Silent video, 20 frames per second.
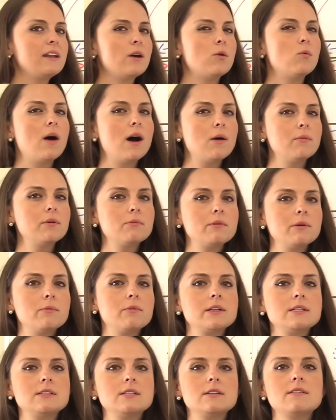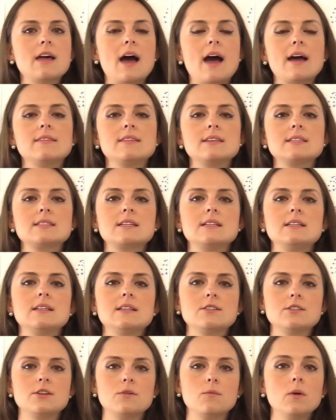Now, why would we want to do that in this
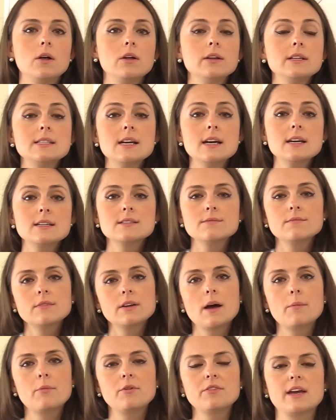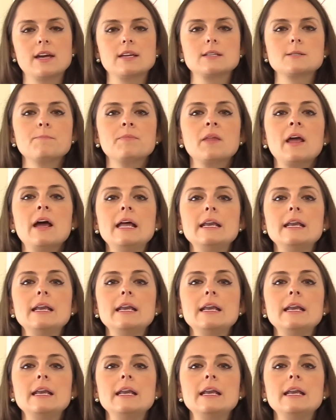condition? Well, it does a couple things.